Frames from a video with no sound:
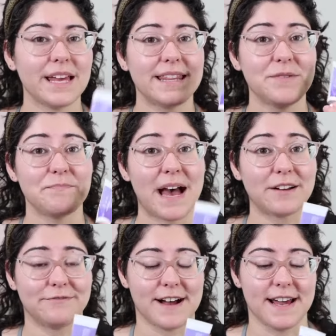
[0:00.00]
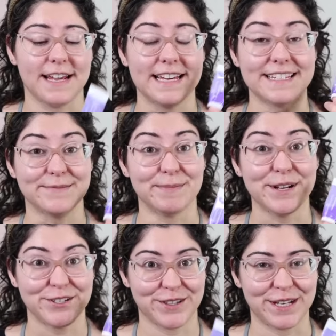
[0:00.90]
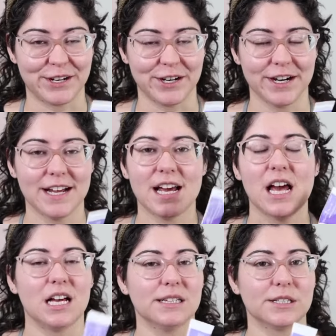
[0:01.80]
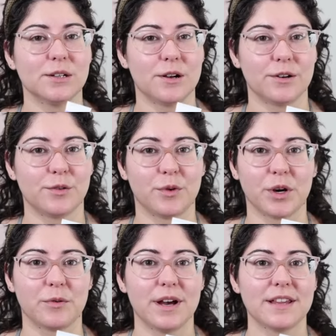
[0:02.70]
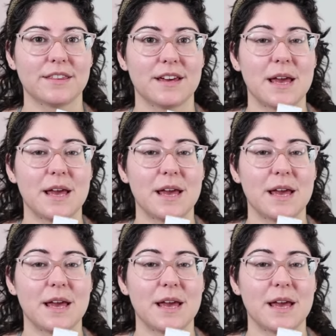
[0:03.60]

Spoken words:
The Mattifying is much thicker, a little harder to work with,